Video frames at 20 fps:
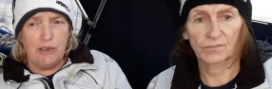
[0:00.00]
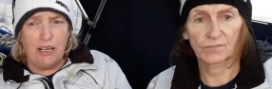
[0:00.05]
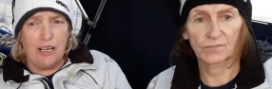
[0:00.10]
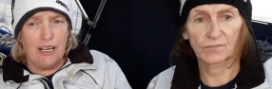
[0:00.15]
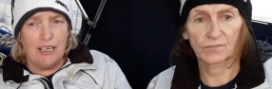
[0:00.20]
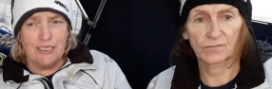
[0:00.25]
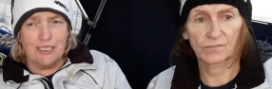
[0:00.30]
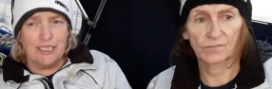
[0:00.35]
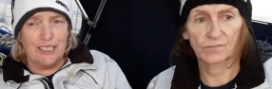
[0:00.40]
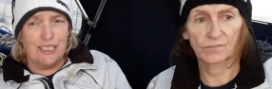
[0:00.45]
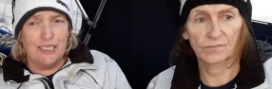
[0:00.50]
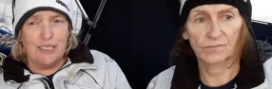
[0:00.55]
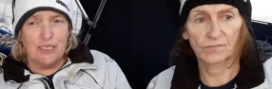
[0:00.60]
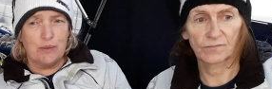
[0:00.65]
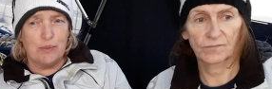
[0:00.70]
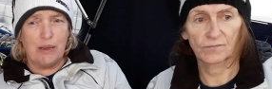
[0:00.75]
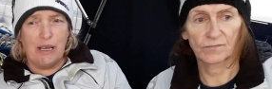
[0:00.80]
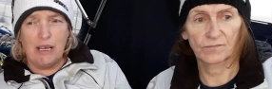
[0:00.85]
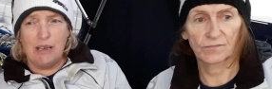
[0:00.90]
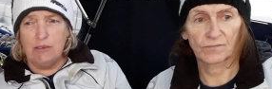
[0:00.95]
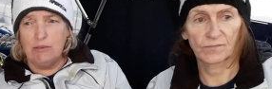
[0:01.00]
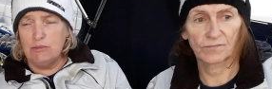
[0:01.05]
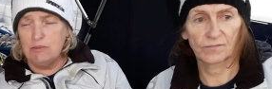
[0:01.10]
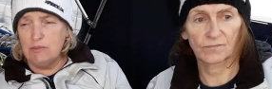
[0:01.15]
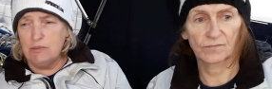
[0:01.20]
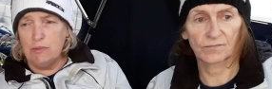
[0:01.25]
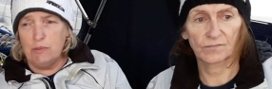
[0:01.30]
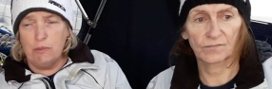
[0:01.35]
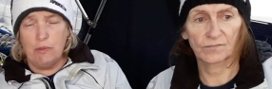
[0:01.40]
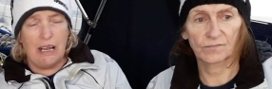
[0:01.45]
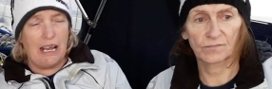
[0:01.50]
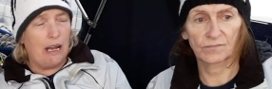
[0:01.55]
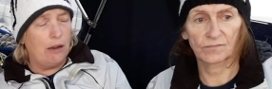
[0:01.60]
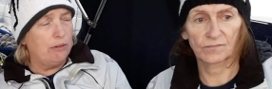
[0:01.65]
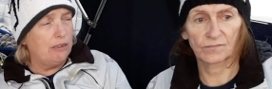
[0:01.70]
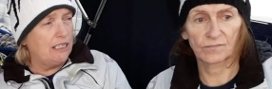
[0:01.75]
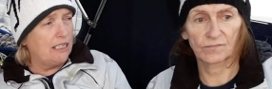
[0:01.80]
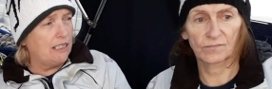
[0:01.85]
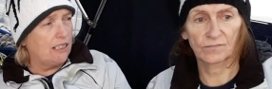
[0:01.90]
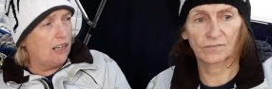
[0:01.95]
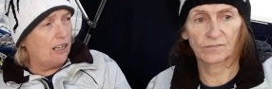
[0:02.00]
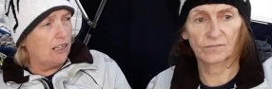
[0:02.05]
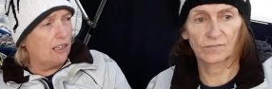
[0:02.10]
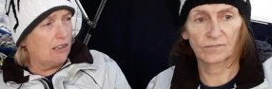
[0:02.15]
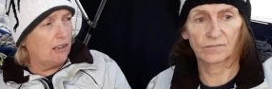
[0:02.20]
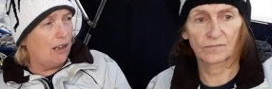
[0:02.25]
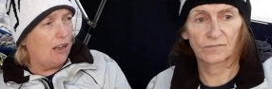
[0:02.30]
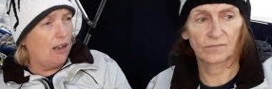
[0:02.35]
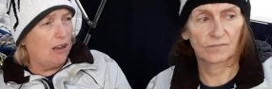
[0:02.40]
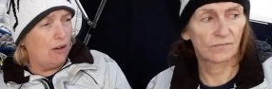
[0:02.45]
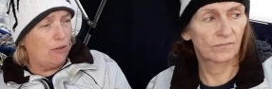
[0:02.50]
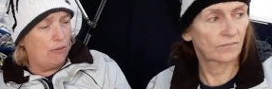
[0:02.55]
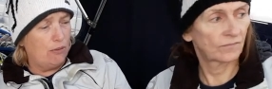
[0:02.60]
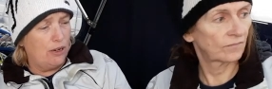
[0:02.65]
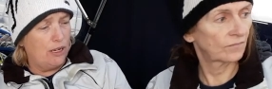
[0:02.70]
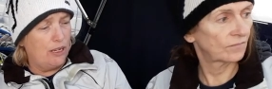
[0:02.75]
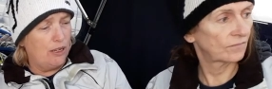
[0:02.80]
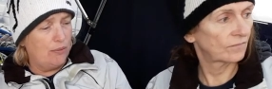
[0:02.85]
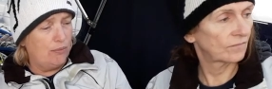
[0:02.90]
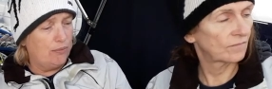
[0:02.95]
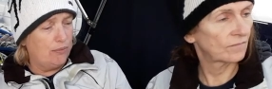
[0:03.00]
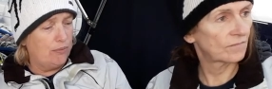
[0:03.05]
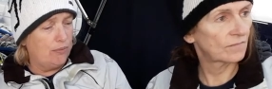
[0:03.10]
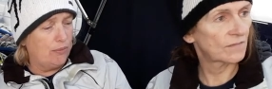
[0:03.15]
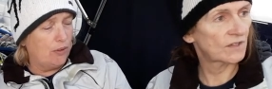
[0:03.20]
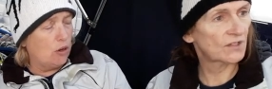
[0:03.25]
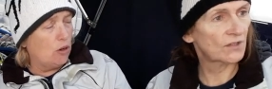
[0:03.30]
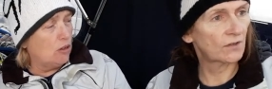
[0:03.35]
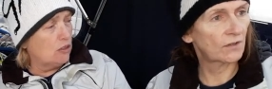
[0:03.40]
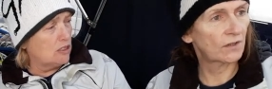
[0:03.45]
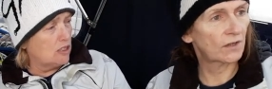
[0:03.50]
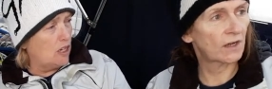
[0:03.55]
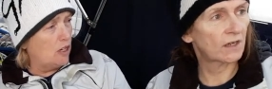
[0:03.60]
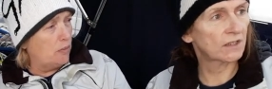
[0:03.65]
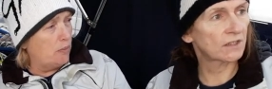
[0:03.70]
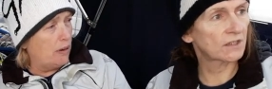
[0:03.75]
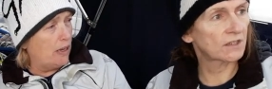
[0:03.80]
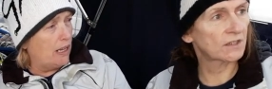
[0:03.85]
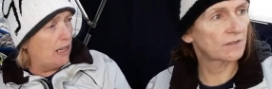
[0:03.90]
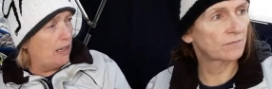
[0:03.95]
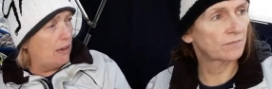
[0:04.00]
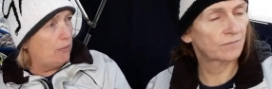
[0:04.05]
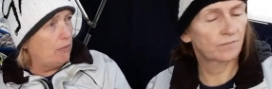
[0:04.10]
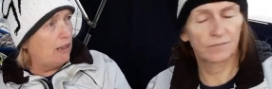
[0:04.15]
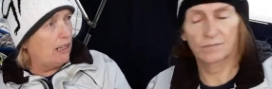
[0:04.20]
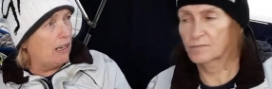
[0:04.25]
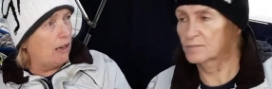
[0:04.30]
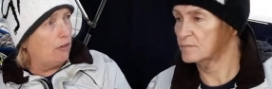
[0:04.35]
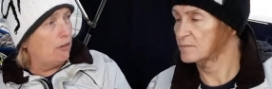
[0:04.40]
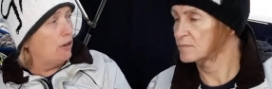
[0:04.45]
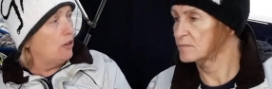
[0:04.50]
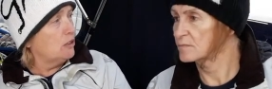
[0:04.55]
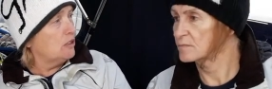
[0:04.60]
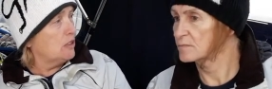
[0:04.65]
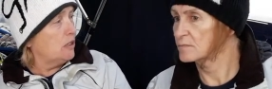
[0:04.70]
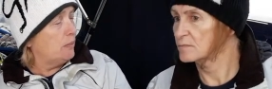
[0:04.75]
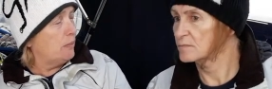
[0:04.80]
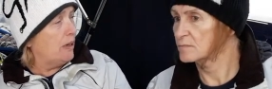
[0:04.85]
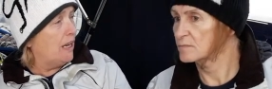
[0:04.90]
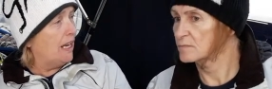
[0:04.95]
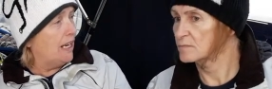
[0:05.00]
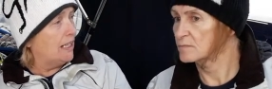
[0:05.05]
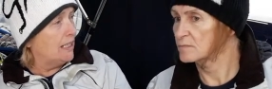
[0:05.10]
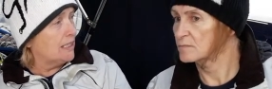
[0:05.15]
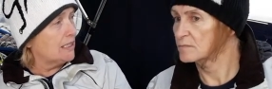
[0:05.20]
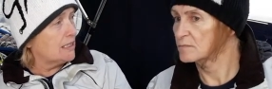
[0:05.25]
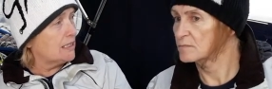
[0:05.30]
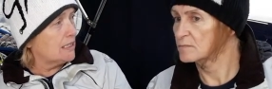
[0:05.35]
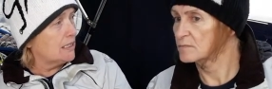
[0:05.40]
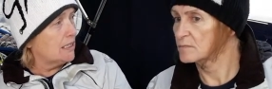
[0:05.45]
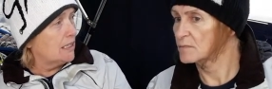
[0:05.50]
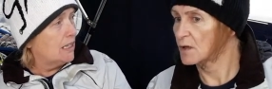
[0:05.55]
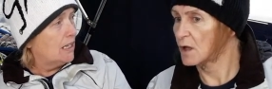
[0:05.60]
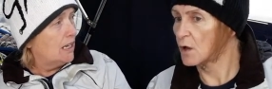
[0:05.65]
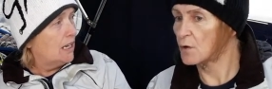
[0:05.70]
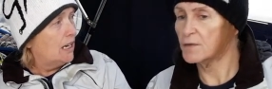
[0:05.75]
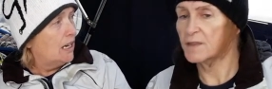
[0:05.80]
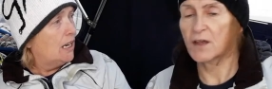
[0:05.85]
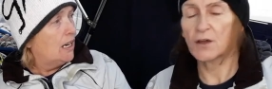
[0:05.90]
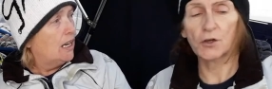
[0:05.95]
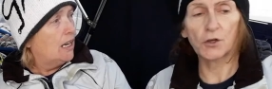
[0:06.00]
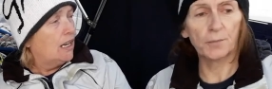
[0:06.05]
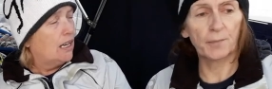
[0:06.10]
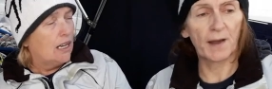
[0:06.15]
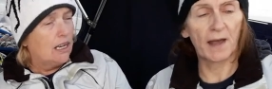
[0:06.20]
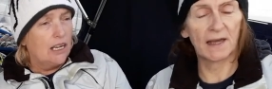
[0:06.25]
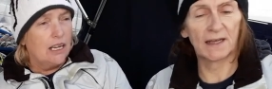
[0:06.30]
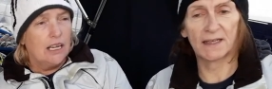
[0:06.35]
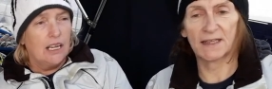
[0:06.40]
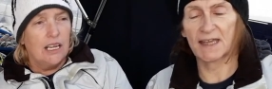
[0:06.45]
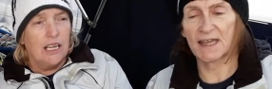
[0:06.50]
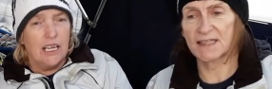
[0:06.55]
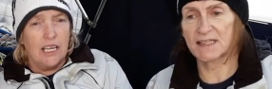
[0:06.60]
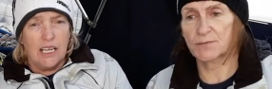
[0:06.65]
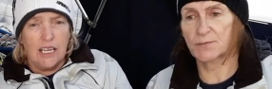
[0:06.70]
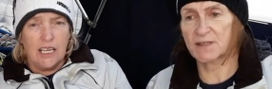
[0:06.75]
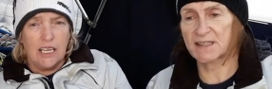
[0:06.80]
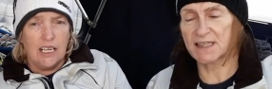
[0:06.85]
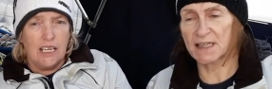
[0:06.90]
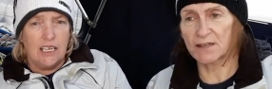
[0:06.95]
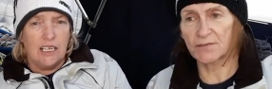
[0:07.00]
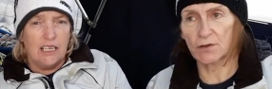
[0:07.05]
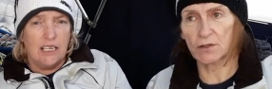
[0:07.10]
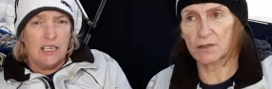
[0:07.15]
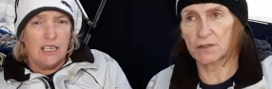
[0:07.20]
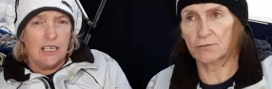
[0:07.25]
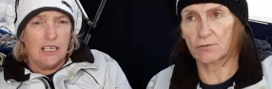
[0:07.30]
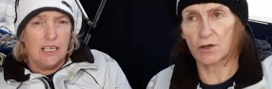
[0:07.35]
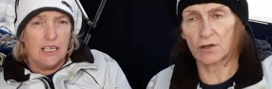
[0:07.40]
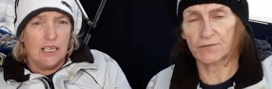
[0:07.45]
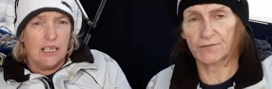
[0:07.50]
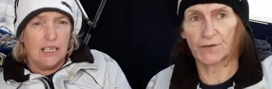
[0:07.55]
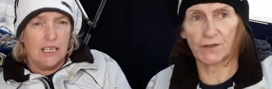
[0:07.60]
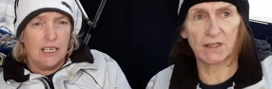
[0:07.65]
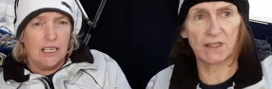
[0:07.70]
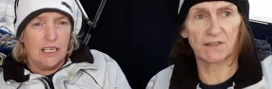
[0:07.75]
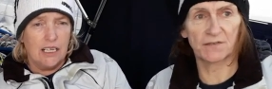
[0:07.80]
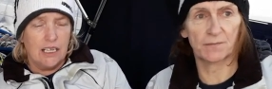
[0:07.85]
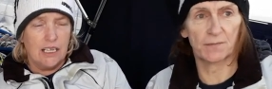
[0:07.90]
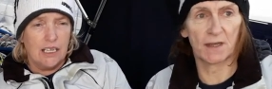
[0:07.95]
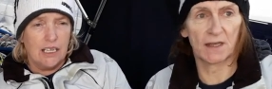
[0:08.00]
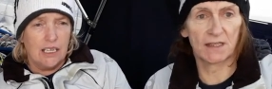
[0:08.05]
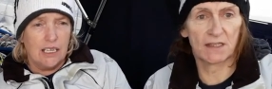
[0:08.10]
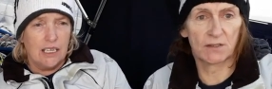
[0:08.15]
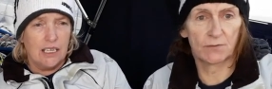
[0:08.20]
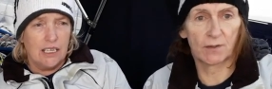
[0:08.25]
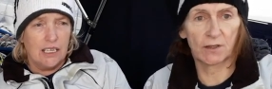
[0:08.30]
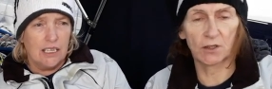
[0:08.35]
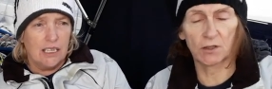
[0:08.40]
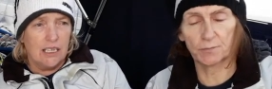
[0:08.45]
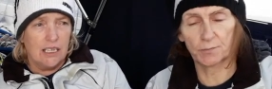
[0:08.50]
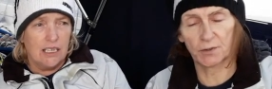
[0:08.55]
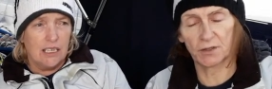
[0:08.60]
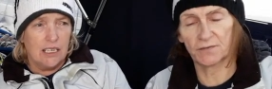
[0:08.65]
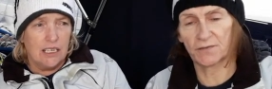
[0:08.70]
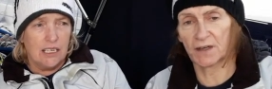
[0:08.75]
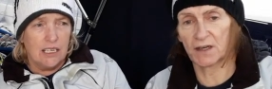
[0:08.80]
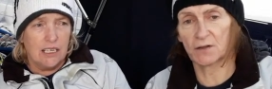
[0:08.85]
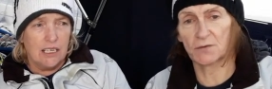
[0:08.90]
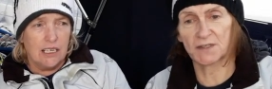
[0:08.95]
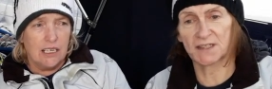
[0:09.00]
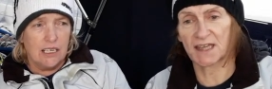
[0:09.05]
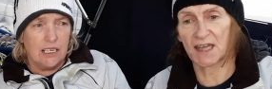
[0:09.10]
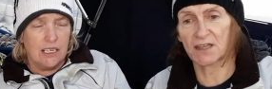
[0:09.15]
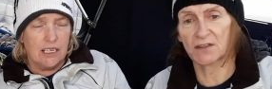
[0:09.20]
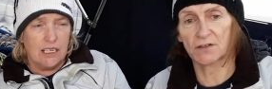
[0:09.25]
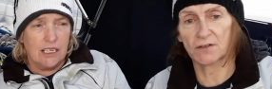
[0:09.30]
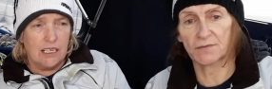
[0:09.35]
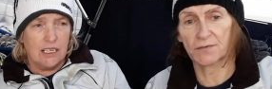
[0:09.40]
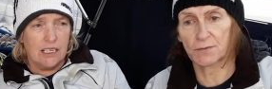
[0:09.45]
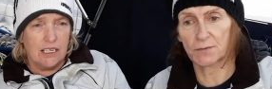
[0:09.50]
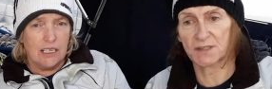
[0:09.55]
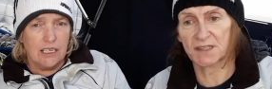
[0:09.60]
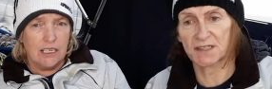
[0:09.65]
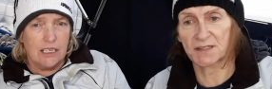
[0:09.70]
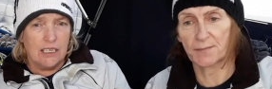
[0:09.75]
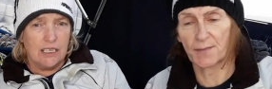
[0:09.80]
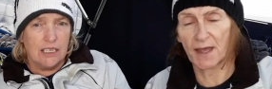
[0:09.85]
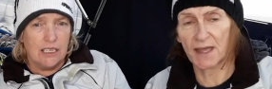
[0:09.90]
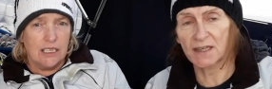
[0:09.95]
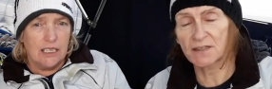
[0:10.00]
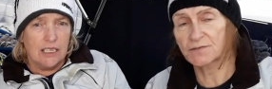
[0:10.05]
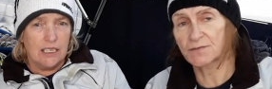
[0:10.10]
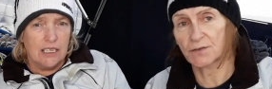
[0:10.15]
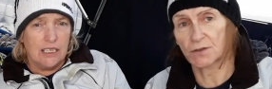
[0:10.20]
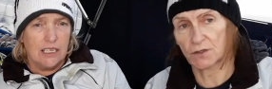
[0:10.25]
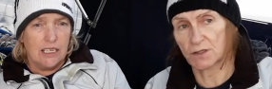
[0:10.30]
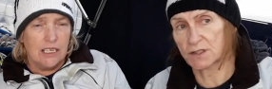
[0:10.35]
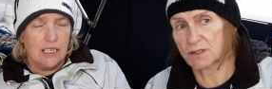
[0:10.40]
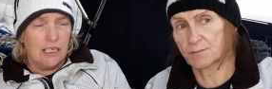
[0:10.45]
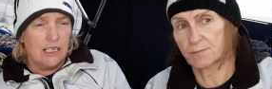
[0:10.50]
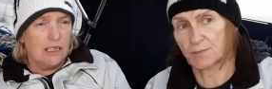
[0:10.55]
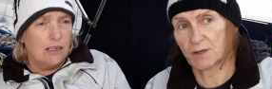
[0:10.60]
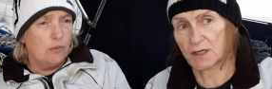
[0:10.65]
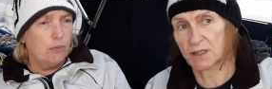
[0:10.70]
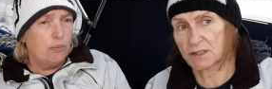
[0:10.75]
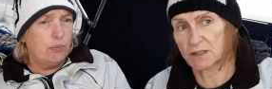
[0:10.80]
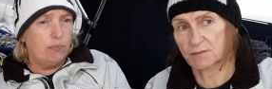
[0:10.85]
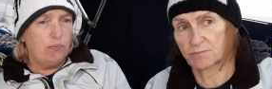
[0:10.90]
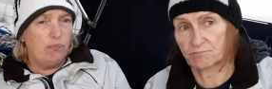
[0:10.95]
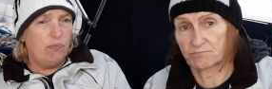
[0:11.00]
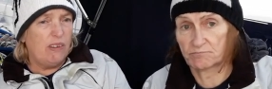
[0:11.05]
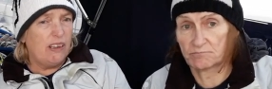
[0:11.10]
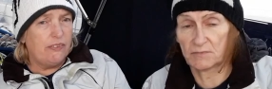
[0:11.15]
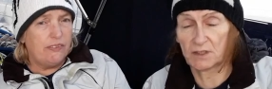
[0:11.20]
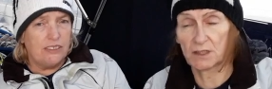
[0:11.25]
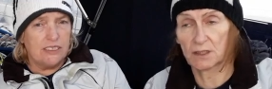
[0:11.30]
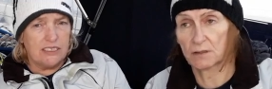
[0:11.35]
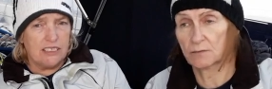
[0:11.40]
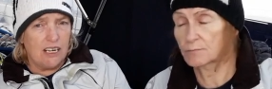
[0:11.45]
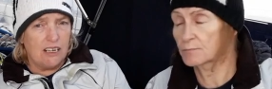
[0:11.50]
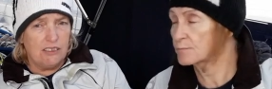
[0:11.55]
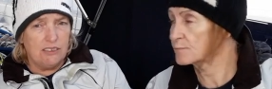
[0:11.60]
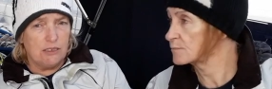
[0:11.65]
Speaker 1: asking us about how we did our, our um, auto, well, our autopilot.
Speaker 2: Oh, the autopilot. Yes, we still have all the raw footage from that, so we could put a video together if there was a demand for it. But if there's know. no